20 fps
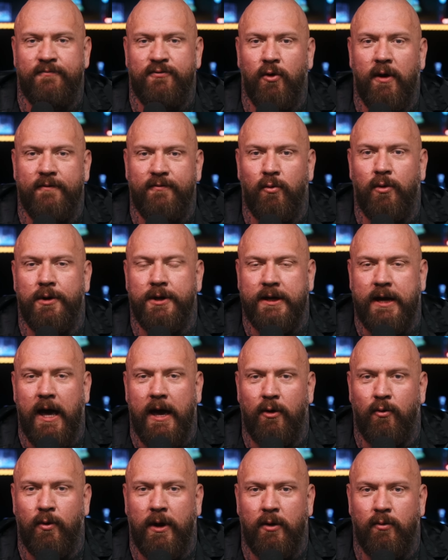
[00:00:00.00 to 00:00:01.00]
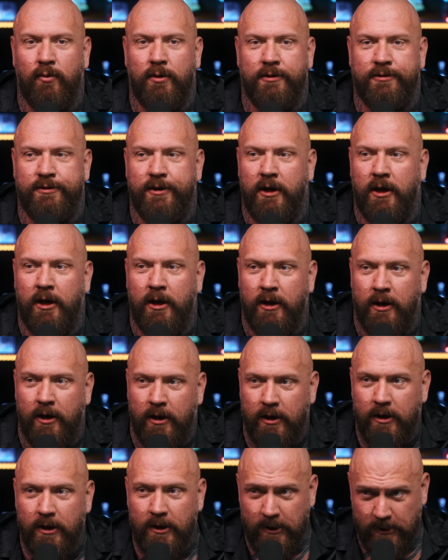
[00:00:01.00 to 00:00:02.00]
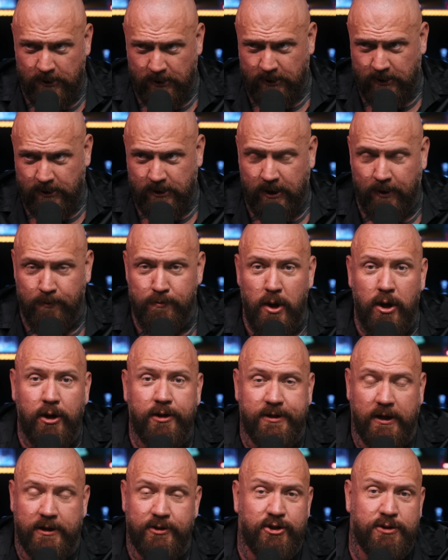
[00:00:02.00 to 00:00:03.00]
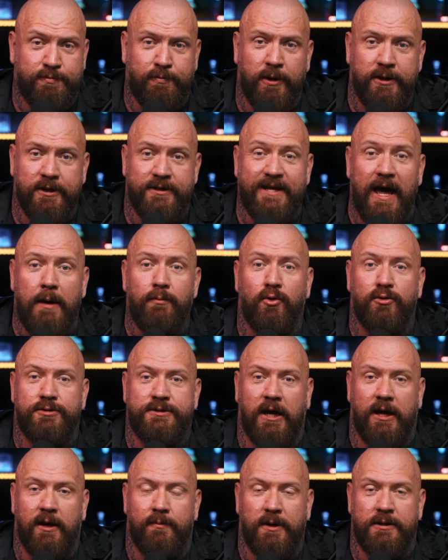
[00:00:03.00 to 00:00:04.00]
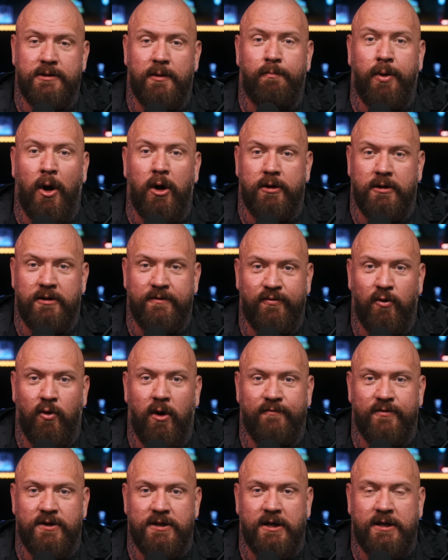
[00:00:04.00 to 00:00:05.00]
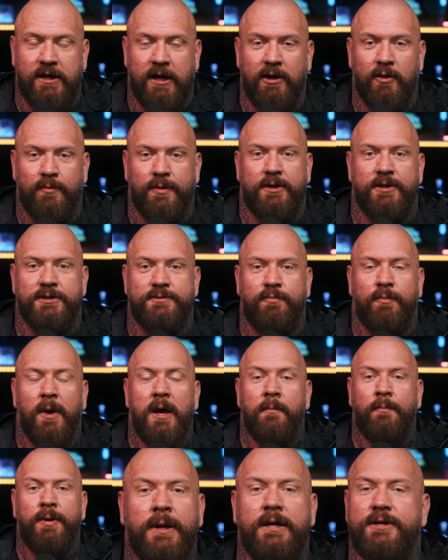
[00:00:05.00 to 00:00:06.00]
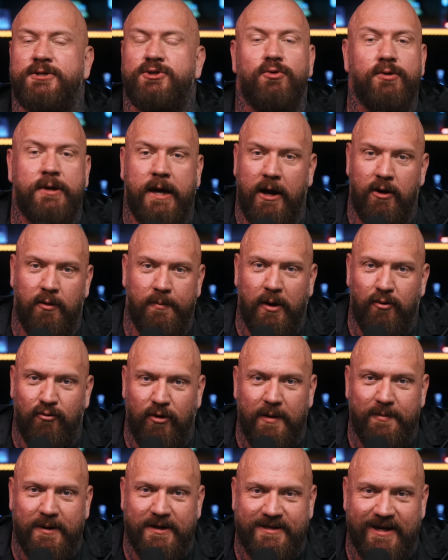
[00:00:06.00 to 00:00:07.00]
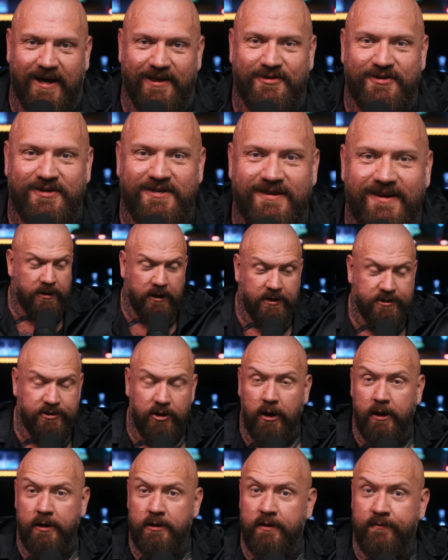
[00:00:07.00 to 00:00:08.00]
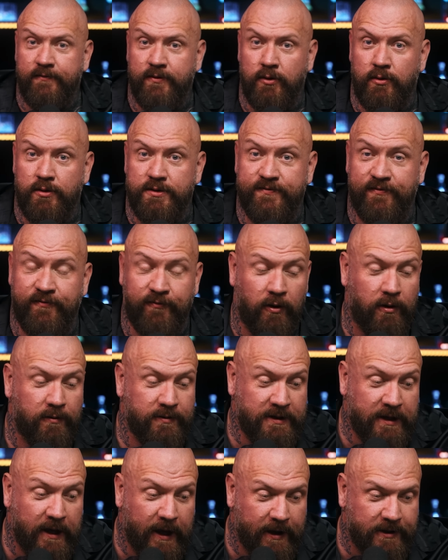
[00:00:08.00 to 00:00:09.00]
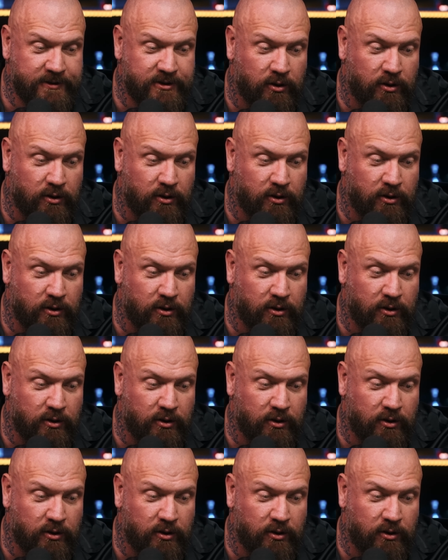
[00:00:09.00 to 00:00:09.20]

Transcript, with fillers: if you ever want to get away with uh, a murder, just put a demo tape in the pocket of whoever you kill because police don't care about rapper deaths. These are interviews from years